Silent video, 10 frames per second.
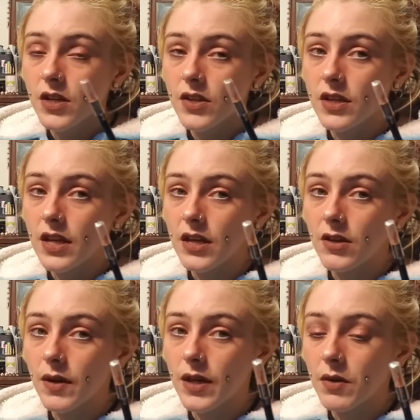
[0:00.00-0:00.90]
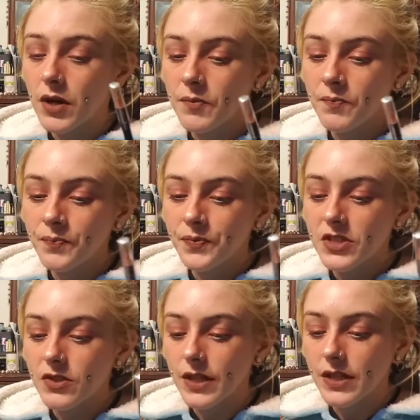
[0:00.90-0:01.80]
the AOA one.
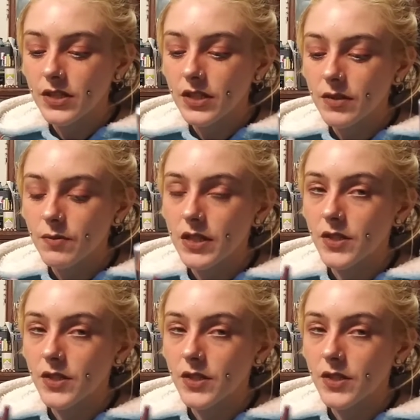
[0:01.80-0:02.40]
So that's good because